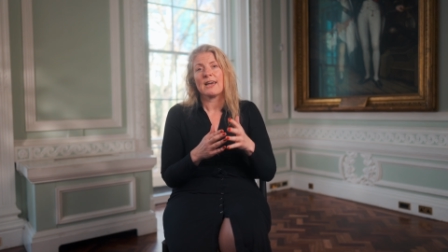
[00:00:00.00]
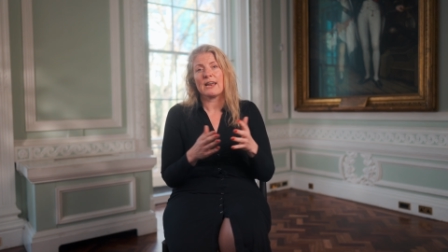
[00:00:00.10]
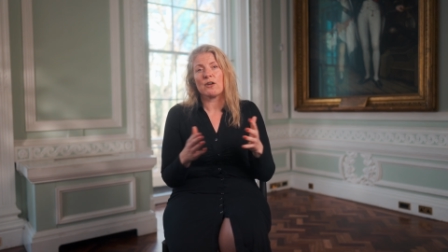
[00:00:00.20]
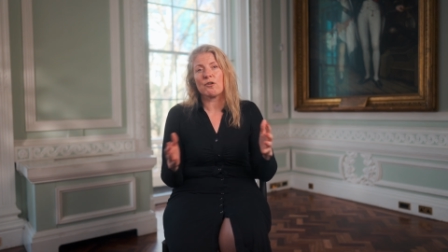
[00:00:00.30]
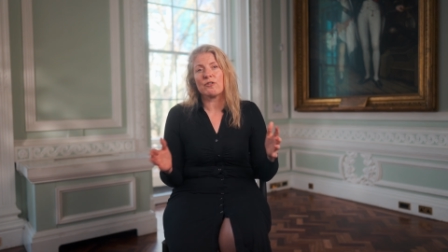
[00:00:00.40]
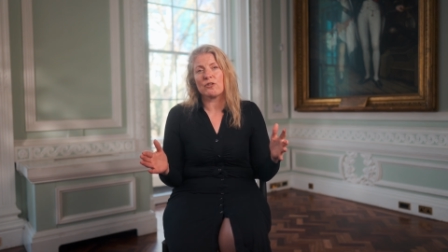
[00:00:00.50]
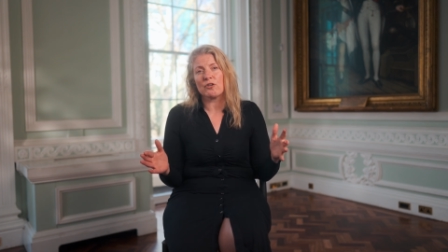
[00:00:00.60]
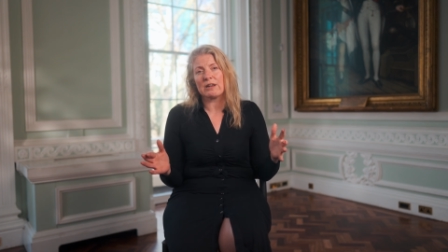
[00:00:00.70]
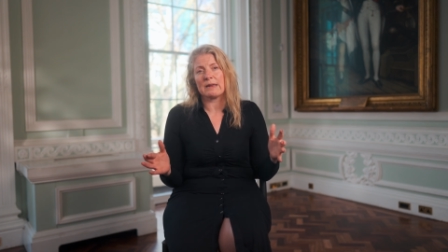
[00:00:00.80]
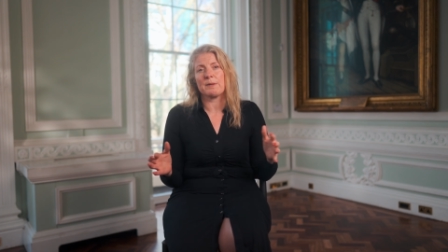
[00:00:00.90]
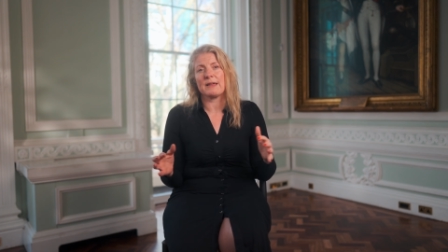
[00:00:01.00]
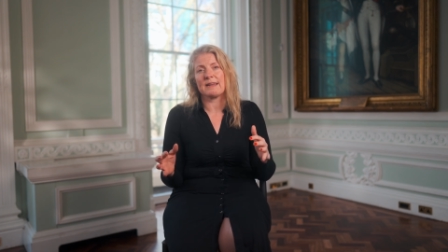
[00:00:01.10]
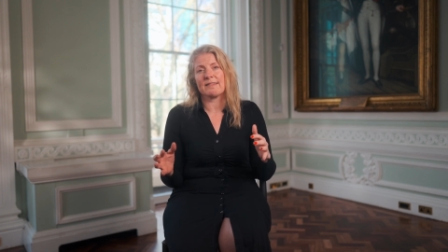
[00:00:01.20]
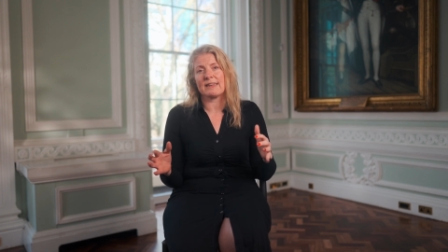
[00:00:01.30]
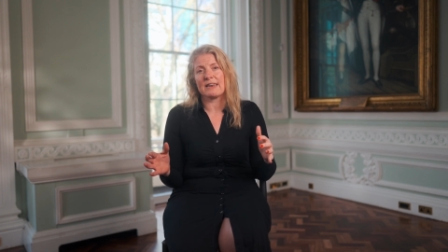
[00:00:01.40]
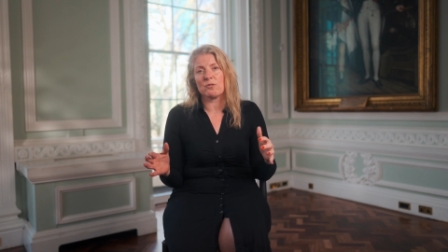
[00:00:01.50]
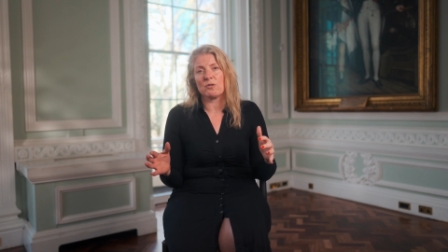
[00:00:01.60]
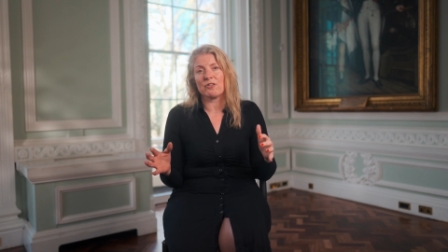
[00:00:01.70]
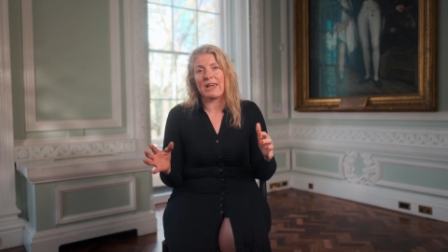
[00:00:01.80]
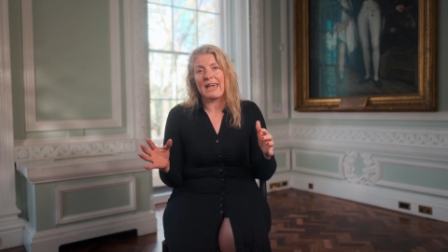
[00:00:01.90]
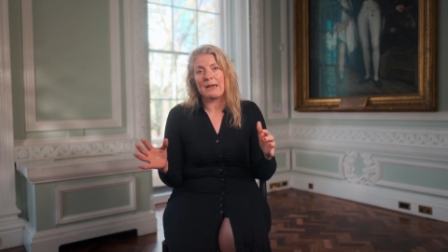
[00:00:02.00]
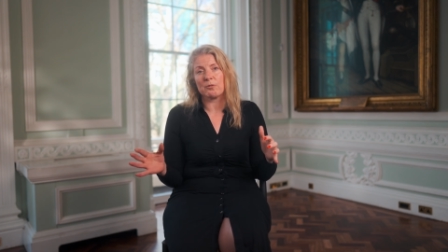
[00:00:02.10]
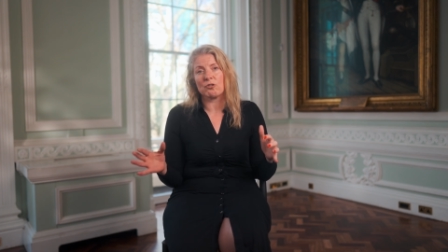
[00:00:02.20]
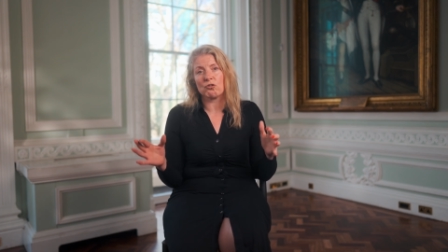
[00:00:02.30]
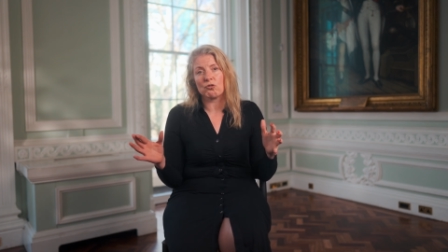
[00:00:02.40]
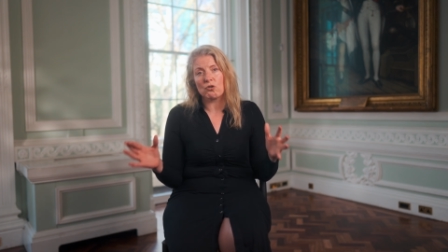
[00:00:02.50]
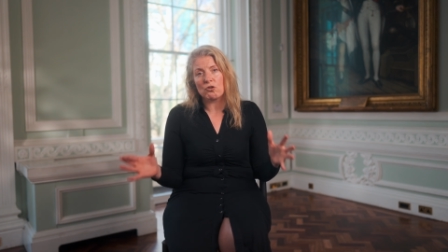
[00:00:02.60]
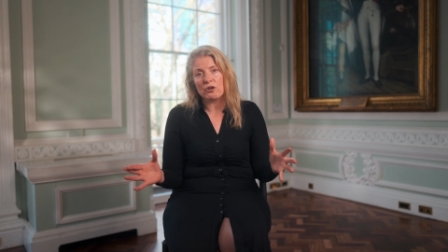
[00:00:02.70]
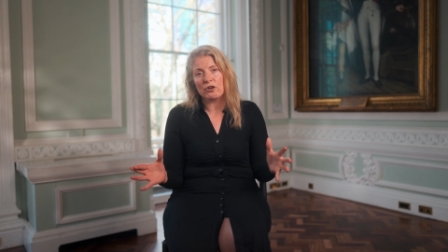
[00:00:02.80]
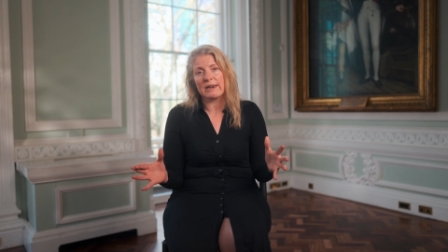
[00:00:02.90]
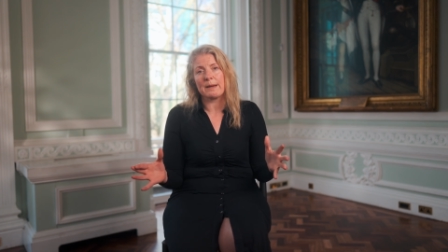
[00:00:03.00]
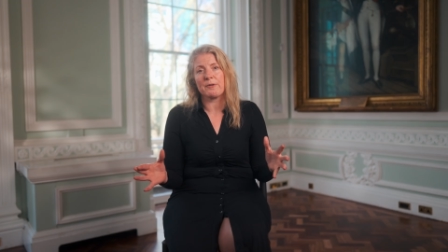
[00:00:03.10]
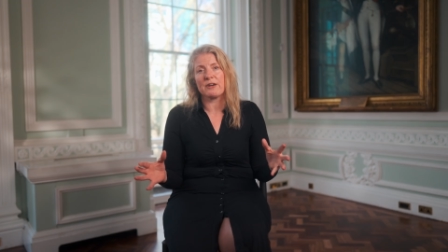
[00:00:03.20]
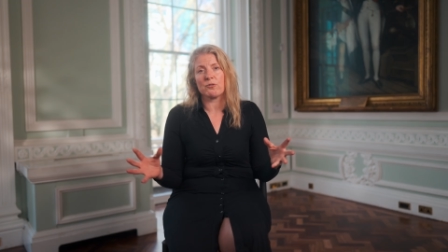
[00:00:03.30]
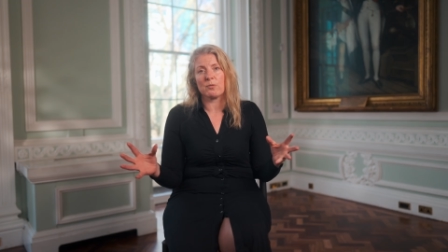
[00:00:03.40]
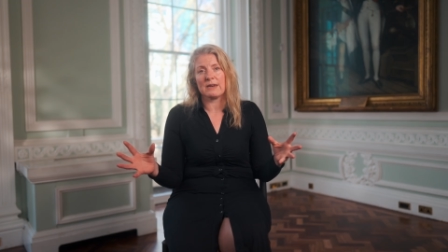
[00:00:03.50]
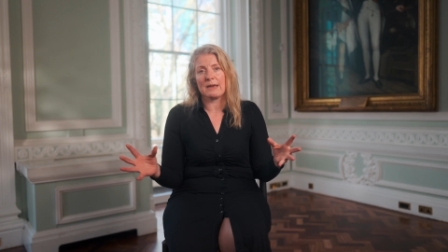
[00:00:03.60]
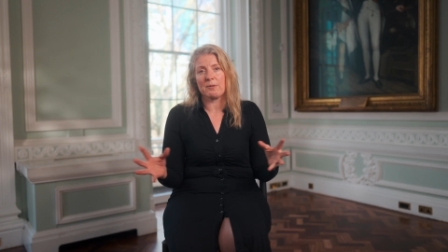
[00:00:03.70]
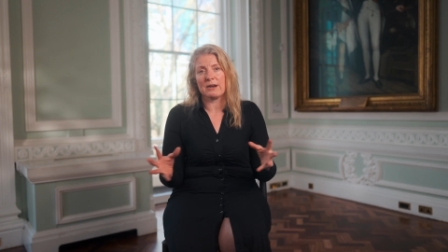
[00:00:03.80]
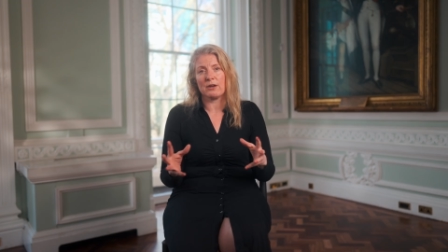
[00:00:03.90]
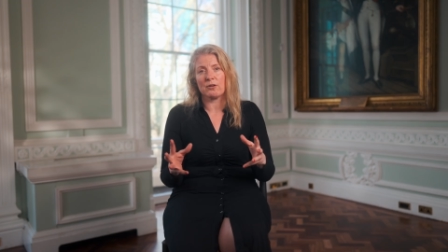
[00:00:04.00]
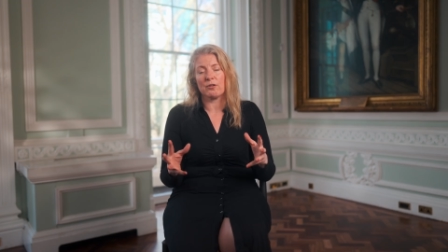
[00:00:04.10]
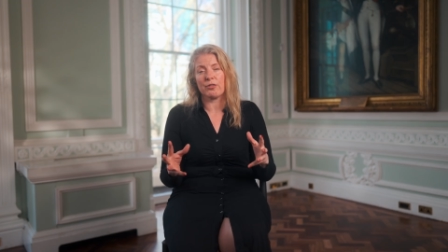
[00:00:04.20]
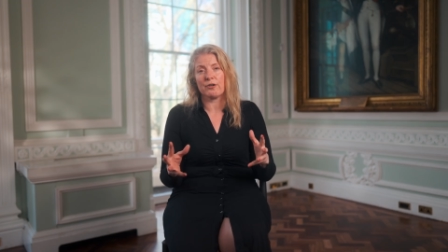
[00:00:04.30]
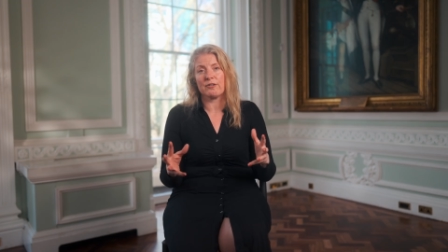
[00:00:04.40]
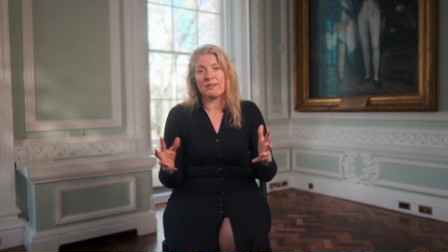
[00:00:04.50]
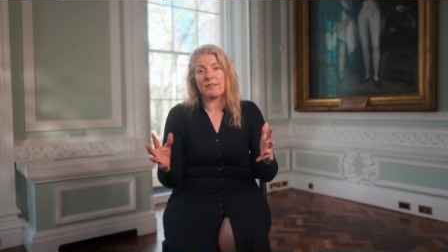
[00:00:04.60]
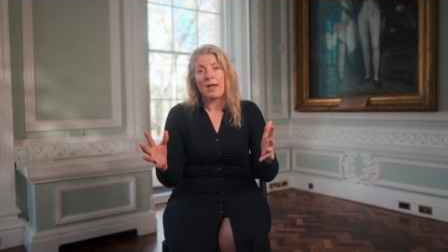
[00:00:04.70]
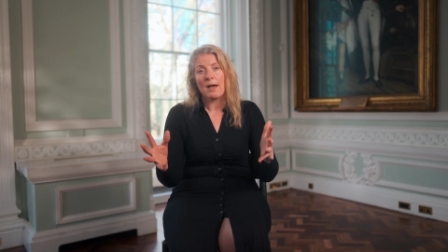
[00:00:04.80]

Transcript: and horizontally by the extent to which they're able to draw on collaboration with neighbouring local authorities,